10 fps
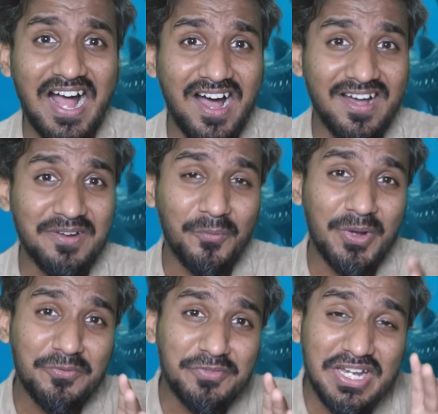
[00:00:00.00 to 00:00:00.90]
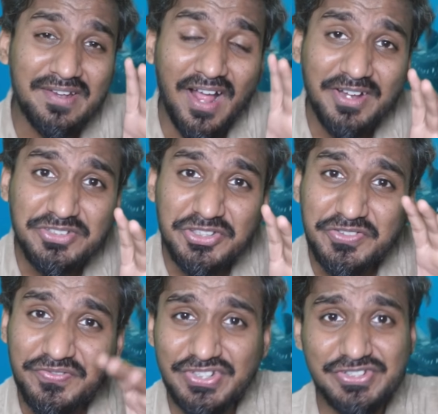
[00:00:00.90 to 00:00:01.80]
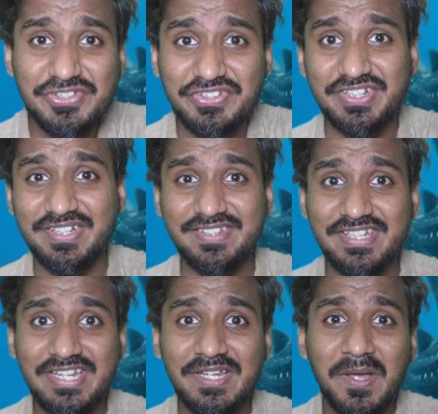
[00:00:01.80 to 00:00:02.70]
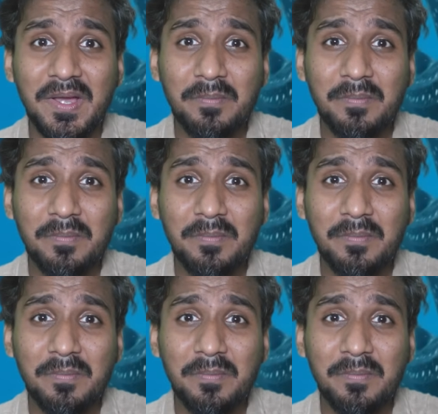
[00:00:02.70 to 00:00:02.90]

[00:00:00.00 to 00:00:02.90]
are one of the largest fishes in the sea